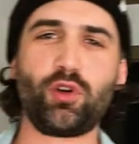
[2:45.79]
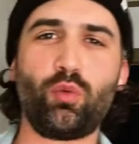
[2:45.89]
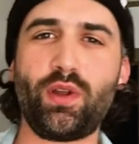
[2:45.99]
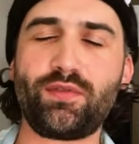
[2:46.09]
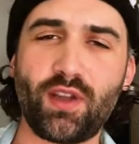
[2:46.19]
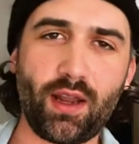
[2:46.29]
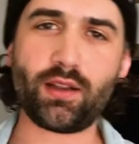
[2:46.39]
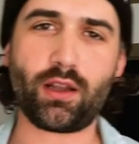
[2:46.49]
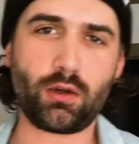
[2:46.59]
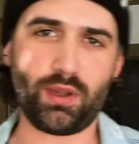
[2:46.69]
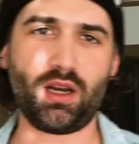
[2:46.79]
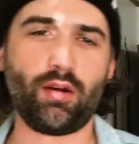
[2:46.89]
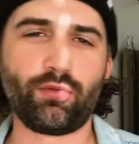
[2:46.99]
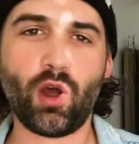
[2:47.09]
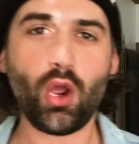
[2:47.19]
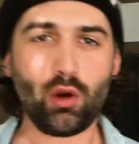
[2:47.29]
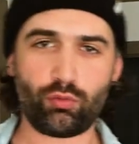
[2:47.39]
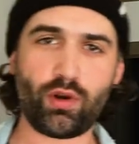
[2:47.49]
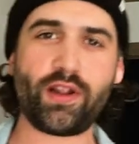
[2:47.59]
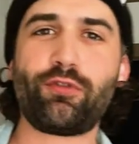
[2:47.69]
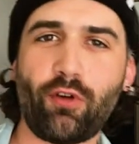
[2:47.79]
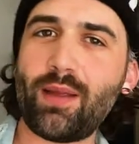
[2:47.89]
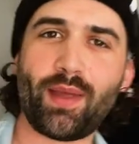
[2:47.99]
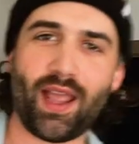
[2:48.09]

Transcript: we've done a little bit of reframing. And